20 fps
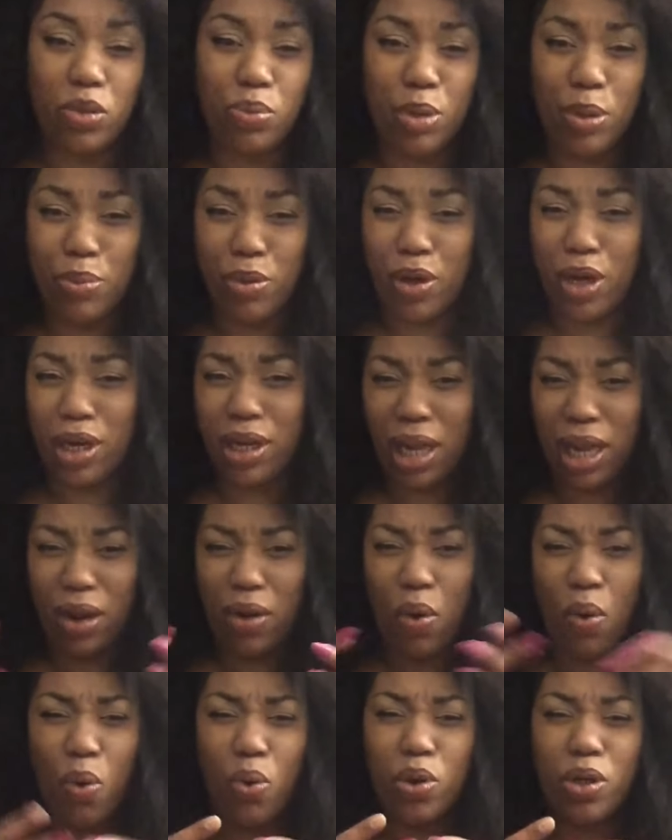People aren't like
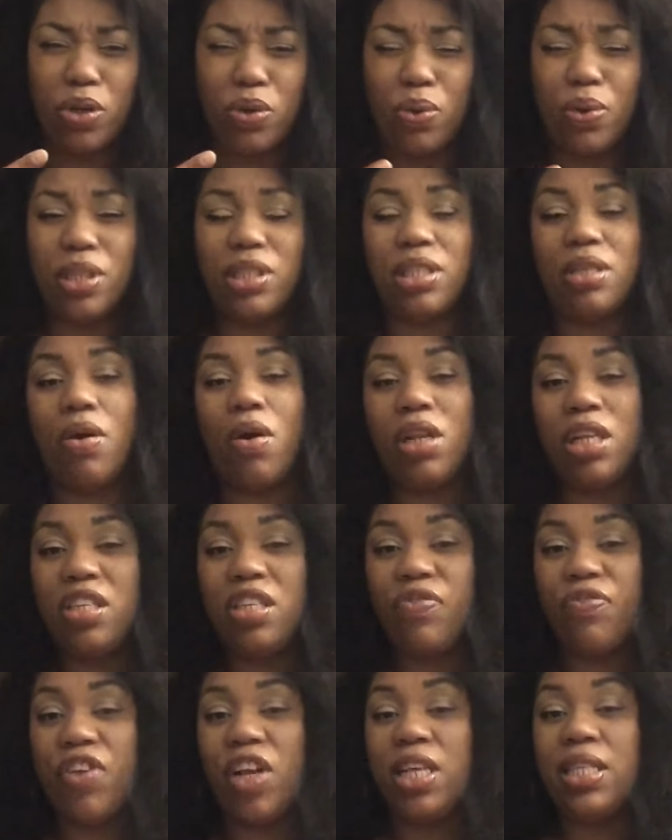holding on to all
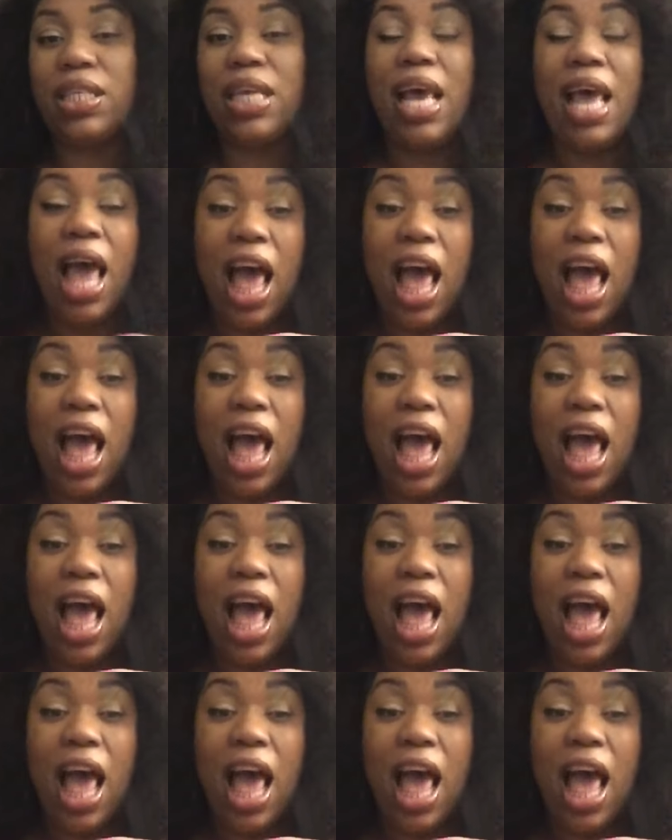these feelings.